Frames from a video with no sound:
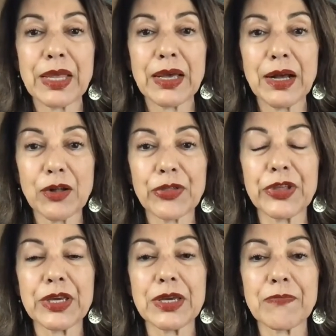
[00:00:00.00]

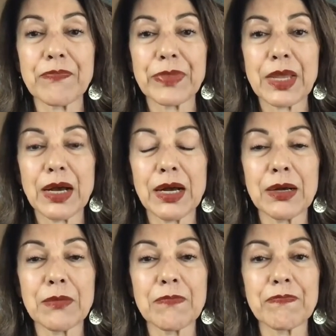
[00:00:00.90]
healthy
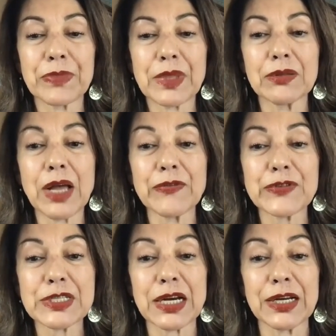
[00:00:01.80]

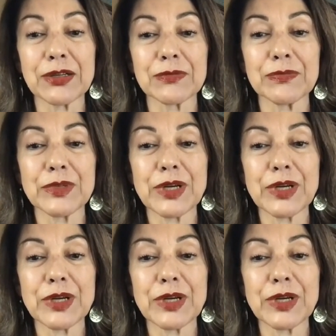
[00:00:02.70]
lifestyle